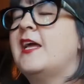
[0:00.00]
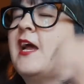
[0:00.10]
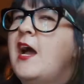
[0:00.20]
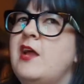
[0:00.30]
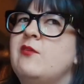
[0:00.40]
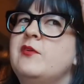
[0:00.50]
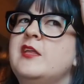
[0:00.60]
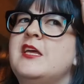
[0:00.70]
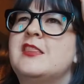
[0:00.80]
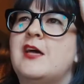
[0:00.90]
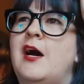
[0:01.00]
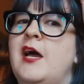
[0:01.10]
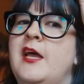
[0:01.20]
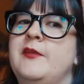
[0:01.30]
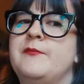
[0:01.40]
Like, I really
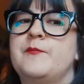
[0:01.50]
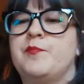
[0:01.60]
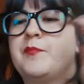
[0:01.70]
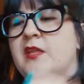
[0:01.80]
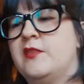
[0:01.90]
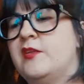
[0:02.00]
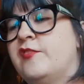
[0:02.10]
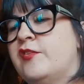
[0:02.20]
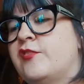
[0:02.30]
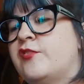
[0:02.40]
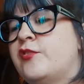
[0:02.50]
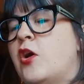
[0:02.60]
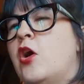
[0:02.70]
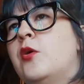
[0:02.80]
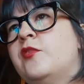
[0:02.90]
thought this is
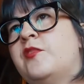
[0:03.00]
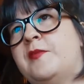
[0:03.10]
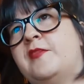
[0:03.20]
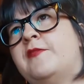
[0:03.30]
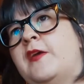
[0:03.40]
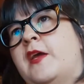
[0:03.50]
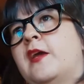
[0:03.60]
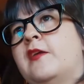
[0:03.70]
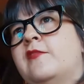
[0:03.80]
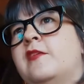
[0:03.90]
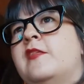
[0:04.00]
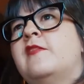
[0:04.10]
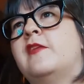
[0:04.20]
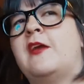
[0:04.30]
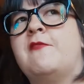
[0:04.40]
so specific to
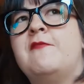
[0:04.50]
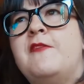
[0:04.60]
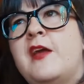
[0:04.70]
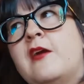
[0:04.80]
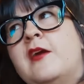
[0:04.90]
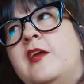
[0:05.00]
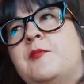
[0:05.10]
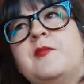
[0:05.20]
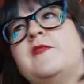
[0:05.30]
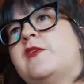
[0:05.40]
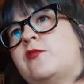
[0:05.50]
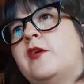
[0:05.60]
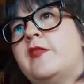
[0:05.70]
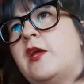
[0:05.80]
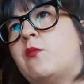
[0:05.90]
this like very specific
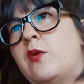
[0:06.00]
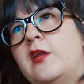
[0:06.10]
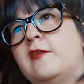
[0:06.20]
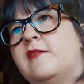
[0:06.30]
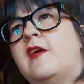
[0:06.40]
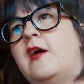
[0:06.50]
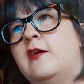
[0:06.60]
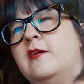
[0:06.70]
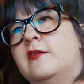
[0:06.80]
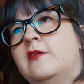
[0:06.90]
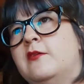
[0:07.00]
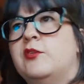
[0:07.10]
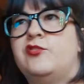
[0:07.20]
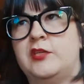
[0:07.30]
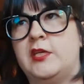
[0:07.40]
story that I wanted to tell
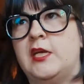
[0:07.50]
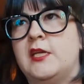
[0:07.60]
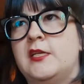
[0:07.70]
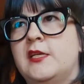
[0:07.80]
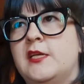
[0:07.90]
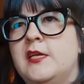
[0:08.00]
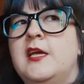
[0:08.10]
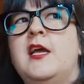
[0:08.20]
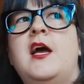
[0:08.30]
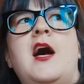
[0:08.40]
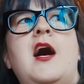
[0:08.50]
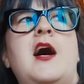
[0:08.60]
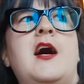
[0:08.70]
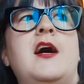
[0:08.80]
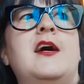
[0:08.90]
with Jillian.
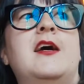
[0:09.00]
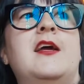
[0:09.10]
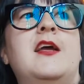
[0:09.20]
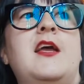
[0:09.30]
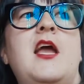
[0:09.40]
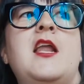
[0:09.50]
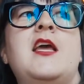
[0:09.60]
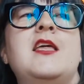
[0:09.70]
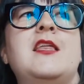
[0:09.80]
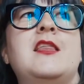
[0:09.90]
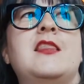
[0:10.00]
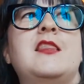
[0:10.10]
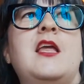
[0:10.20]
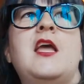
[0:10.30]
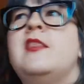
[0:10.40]
Uh, and I,
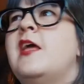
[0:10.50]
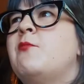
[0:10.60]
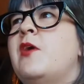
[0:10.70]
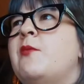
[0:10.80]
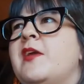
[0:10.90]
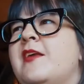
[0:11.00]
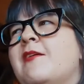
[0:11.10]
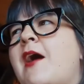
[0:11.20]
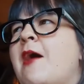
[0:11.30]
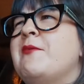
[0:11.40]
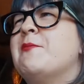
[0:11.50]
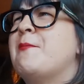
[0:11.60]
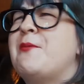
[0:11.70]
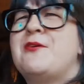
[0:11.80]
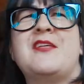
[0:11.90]
and then when we I, uh, we
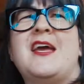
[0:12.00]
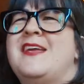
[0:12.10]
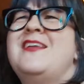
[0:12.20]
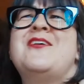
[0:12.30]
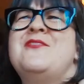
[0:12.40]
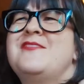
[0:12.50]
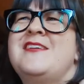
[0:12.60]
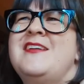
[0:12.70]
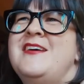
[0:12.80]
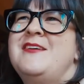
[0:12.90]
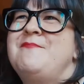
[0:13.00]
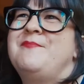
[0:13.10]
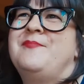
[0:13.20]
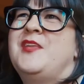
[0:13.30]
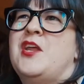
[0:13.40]
were both like, you know, who's gonna,
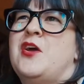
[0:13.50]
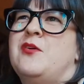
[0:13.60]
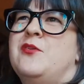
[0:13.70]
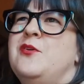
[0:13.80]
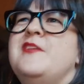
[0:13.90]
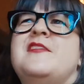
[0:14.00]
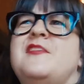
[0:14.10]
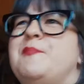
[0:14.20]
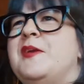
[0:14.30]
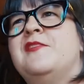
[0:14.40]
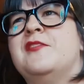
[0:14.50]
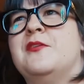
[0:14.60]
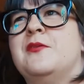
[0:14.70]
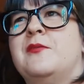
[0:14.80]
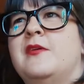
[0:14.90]
you know, who does this speak
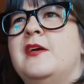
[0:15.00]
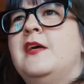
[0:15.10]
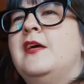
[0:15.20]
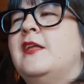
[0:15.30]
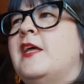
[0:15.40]
to?